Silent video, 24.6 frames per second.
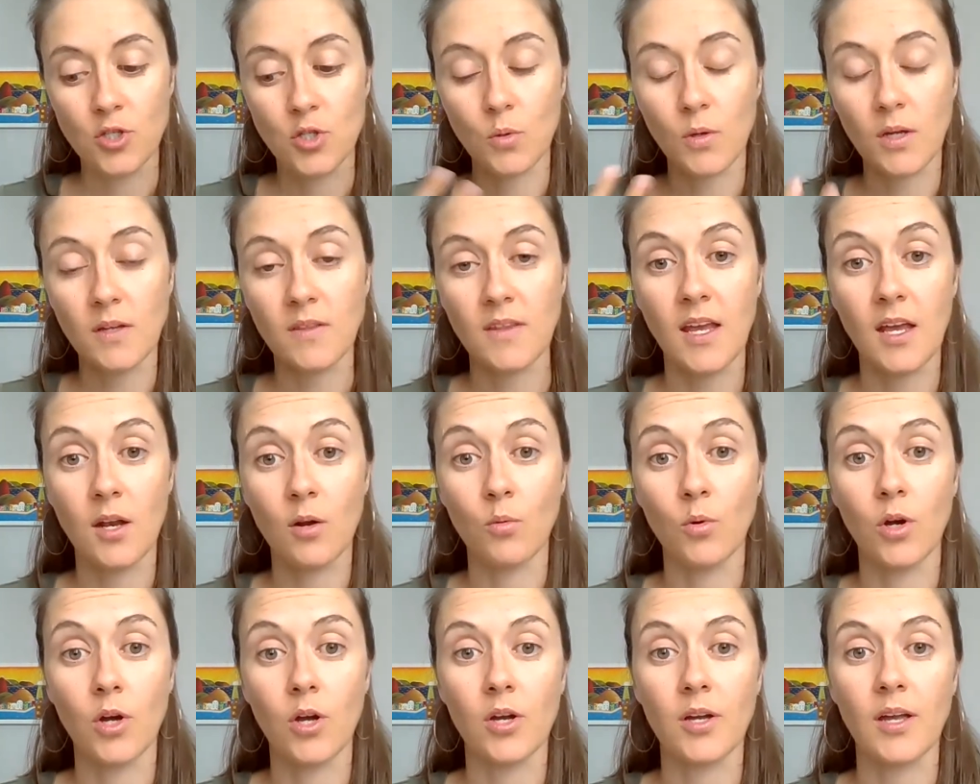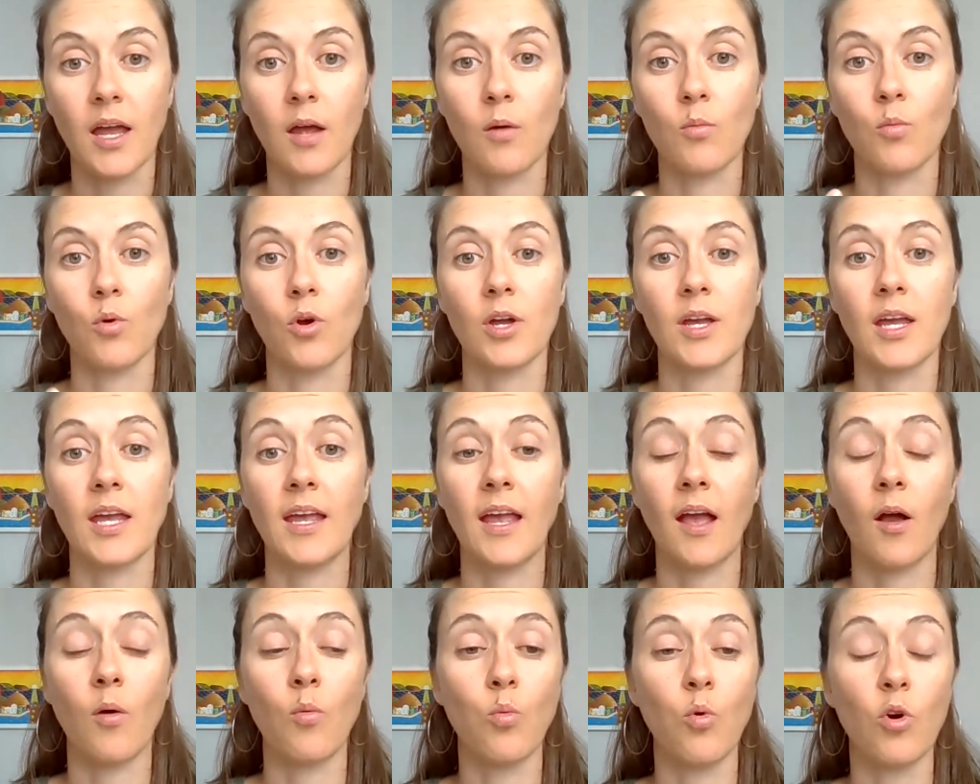doing the inner work and
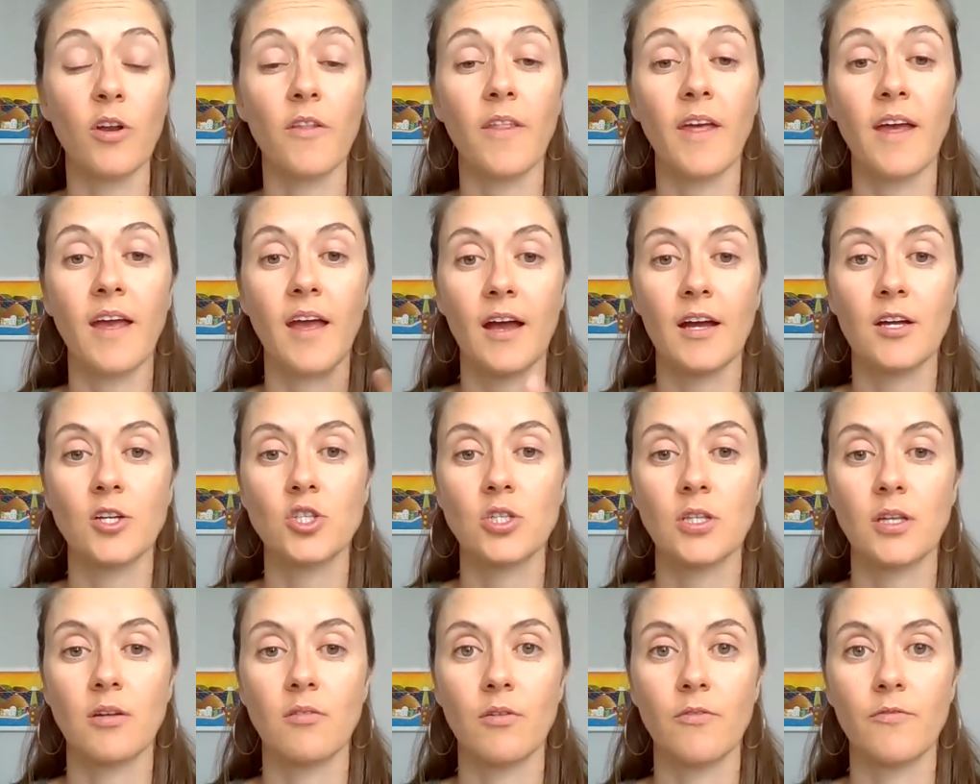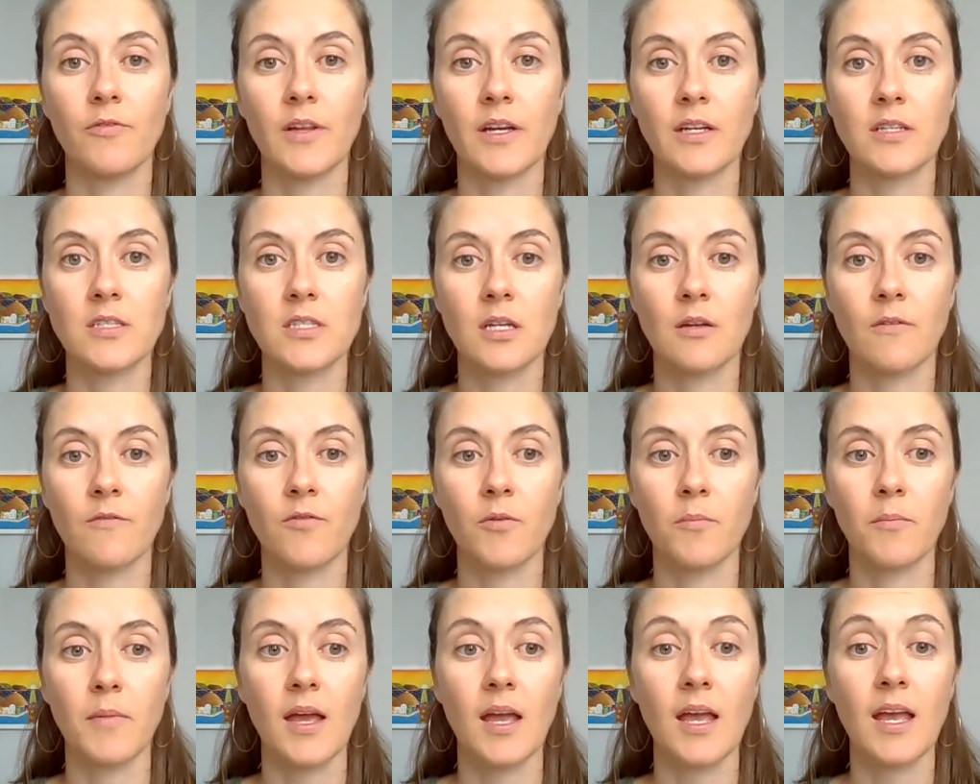working out what are they actually reflecting
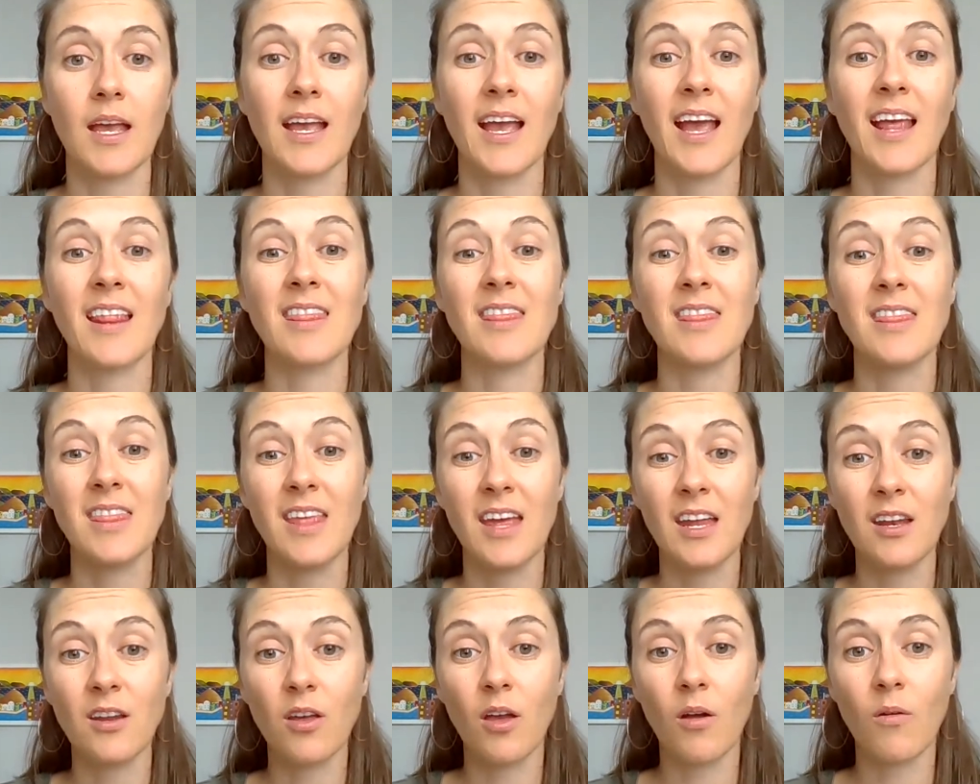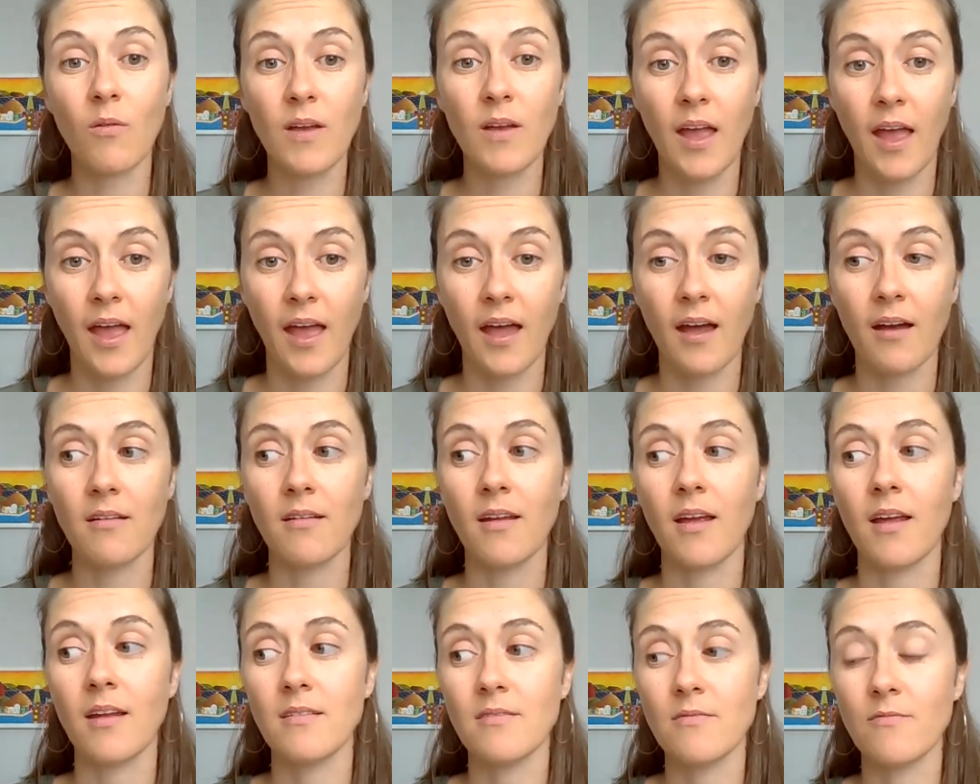for me, and then going
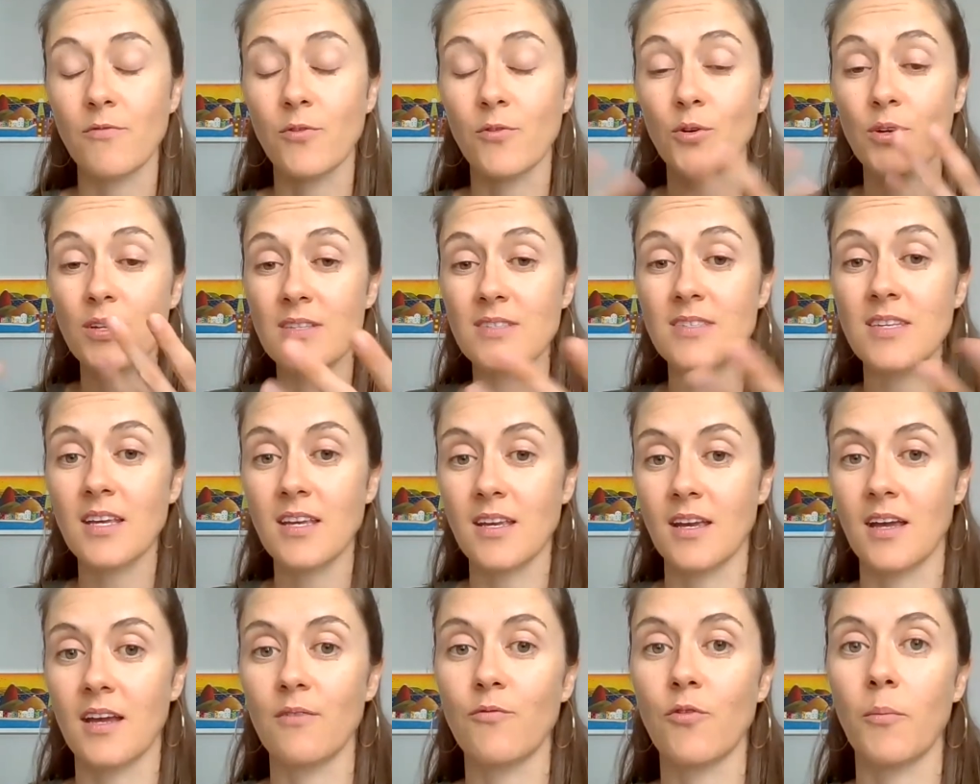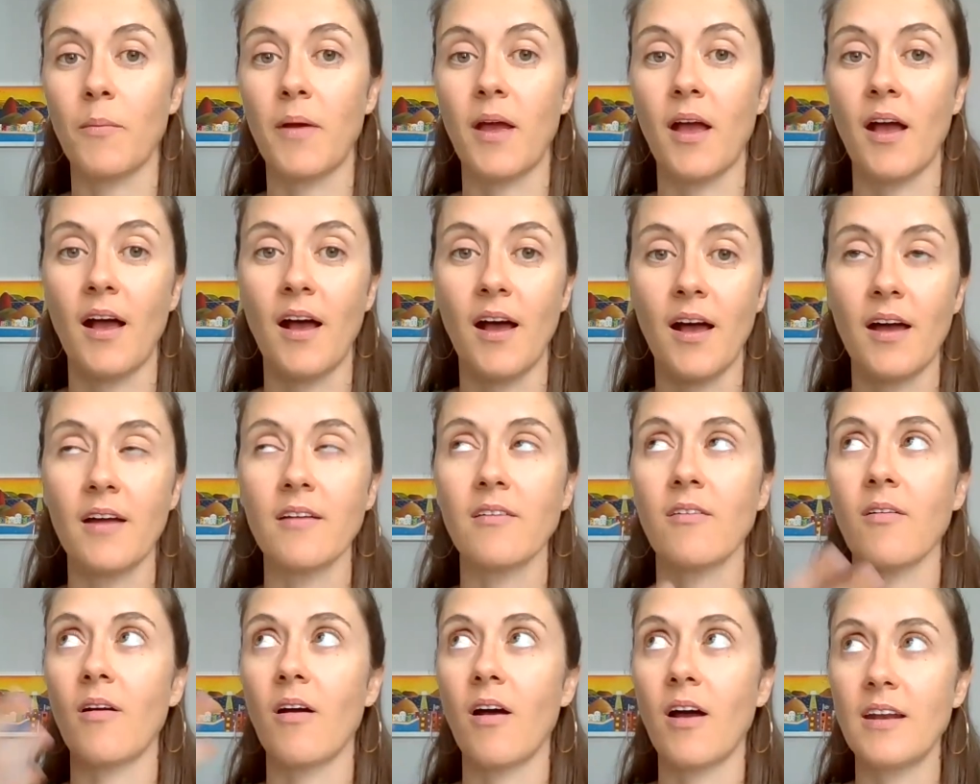out and voicing it from our
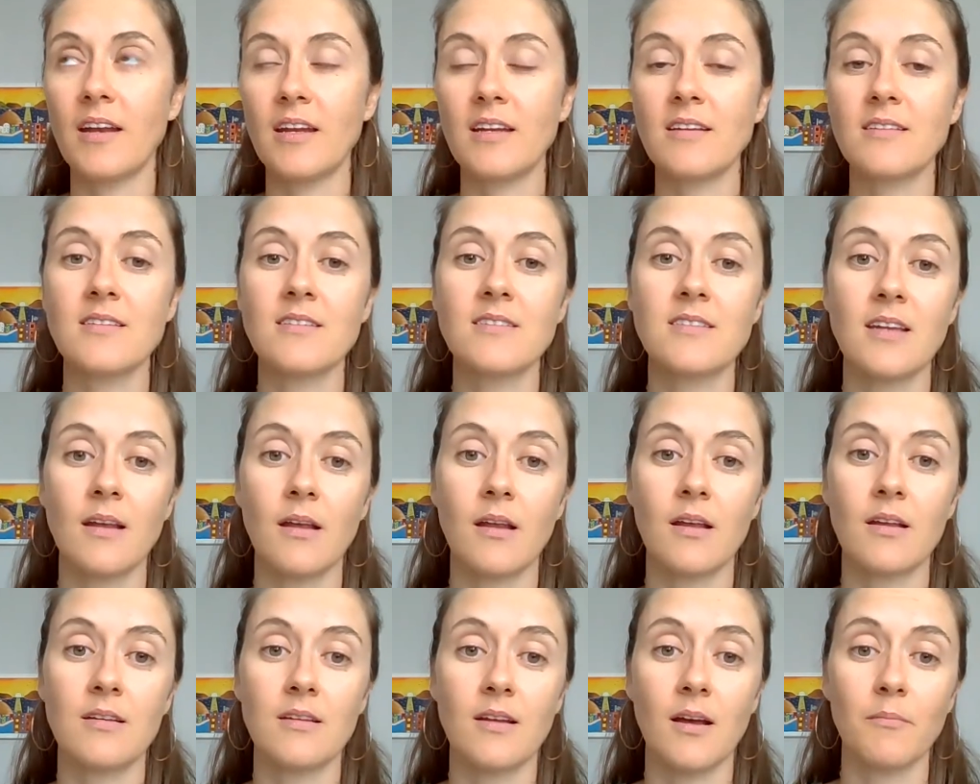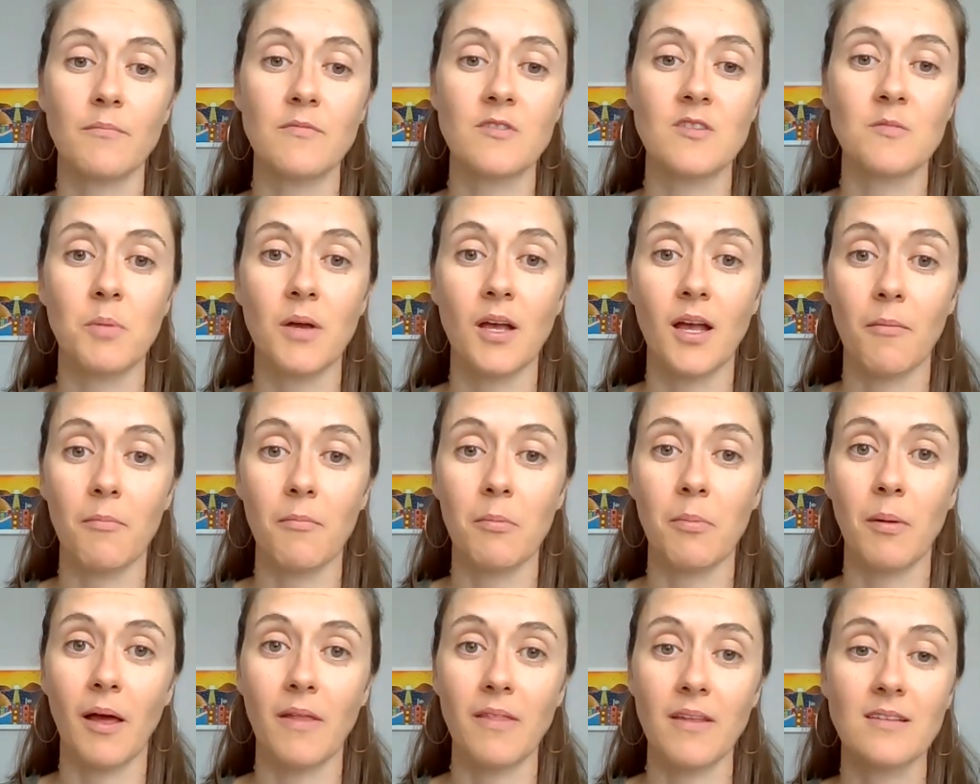heart. I need to stand up and speak up
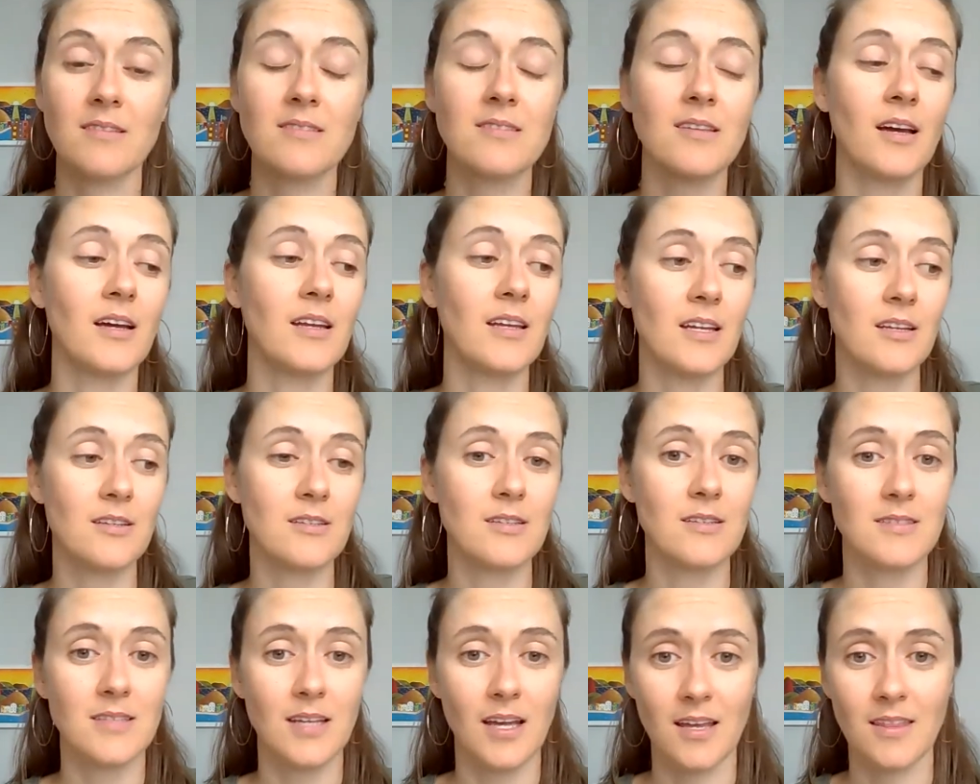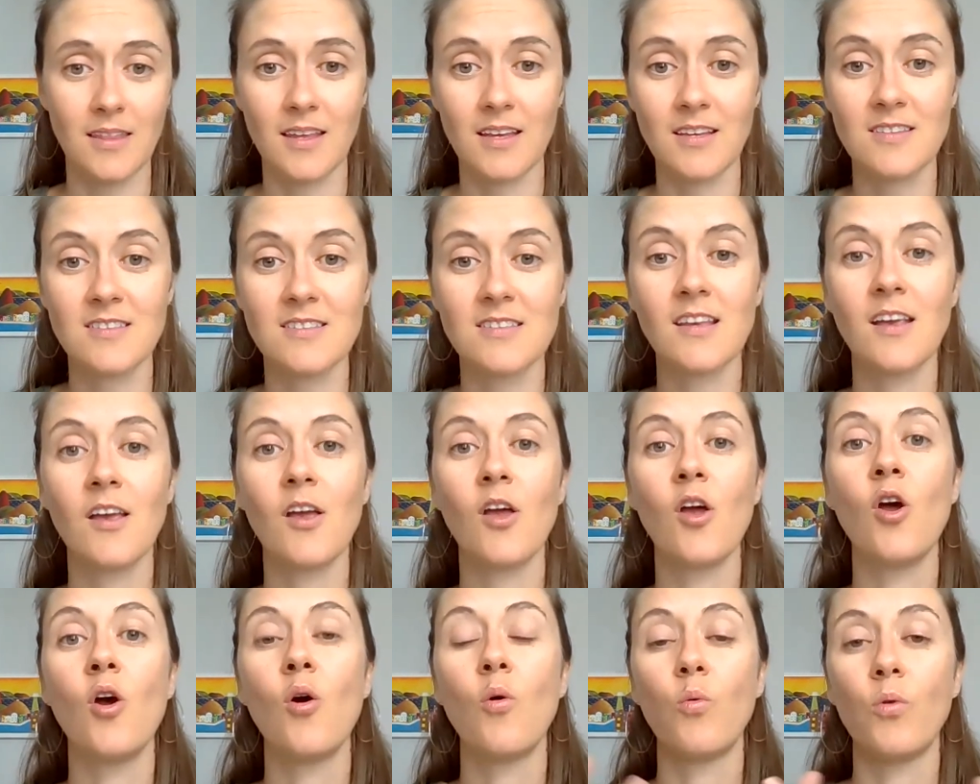about this. I need to say this,
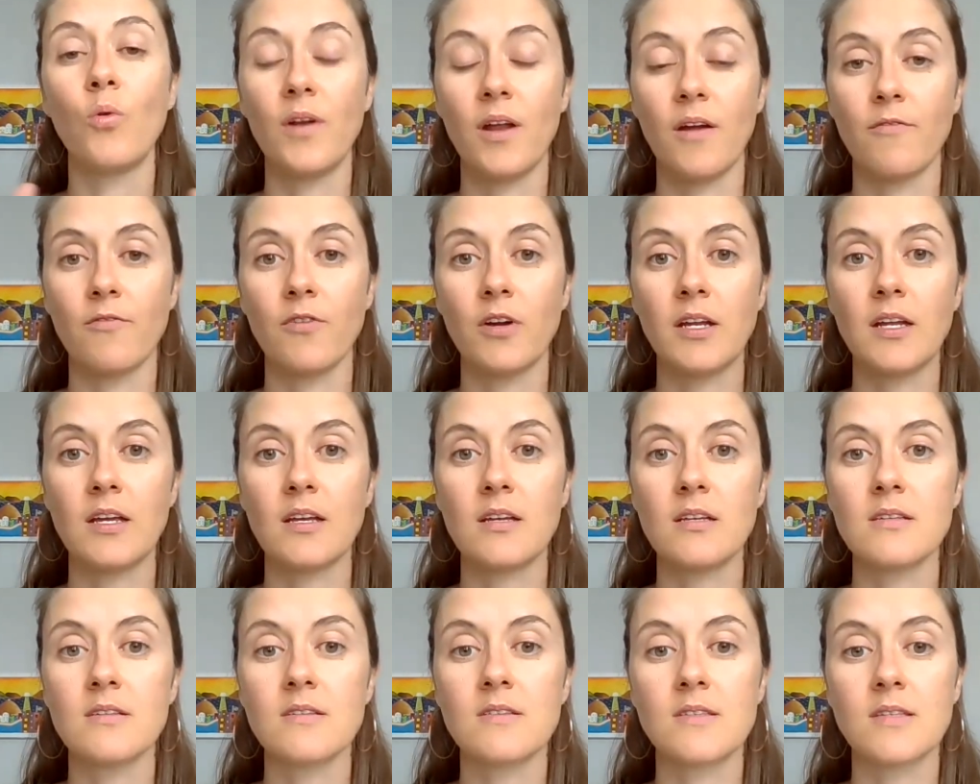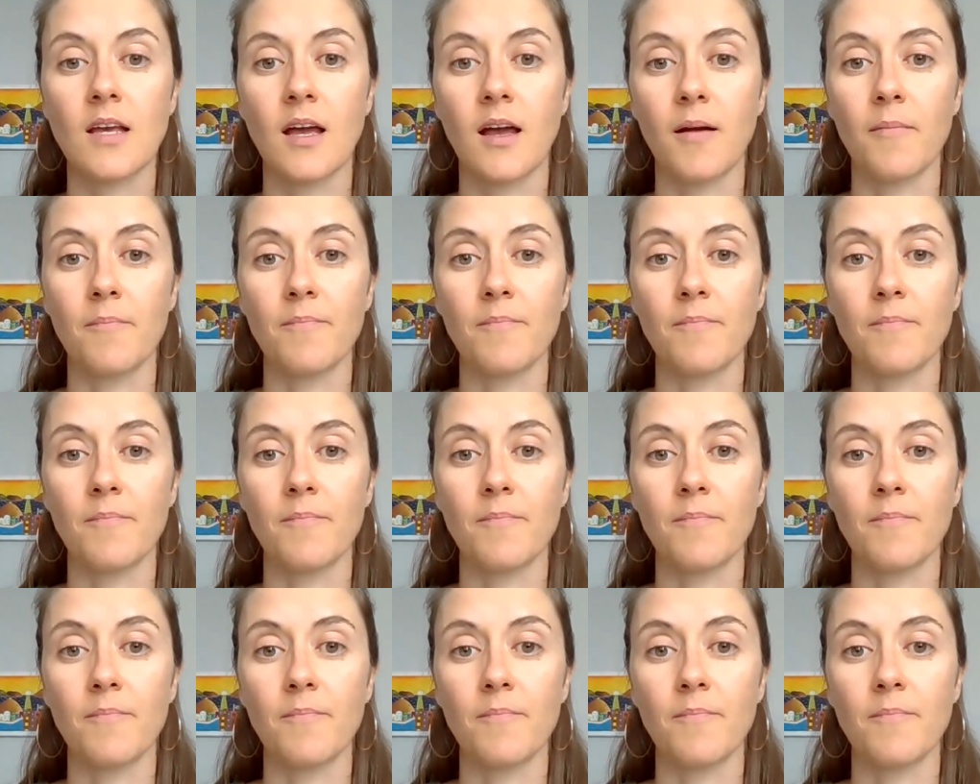whatever it is.